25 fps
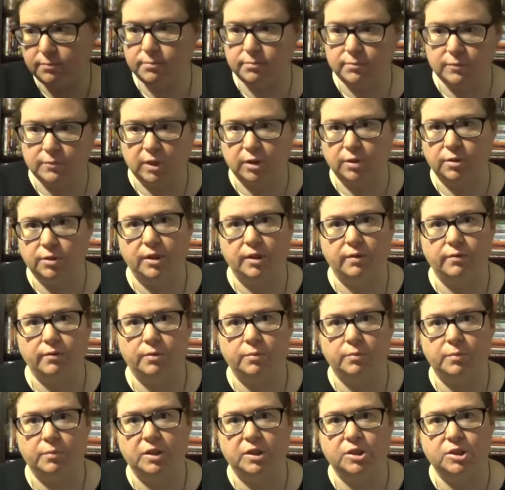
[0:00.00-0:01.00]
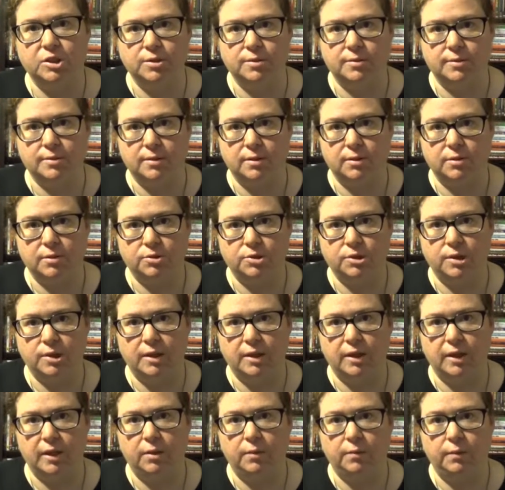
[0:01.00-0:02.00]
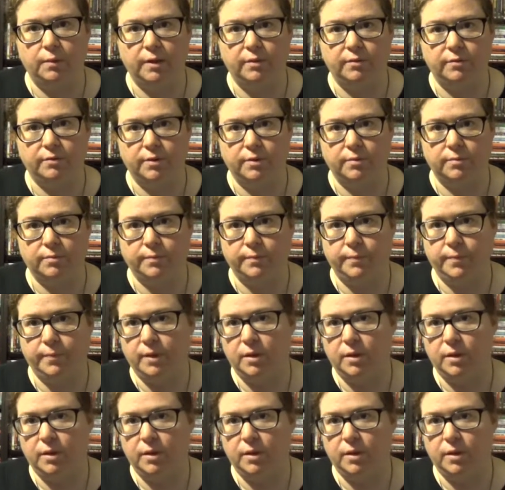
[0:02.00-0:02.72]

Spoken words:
You have the militias that they're trying to get away from.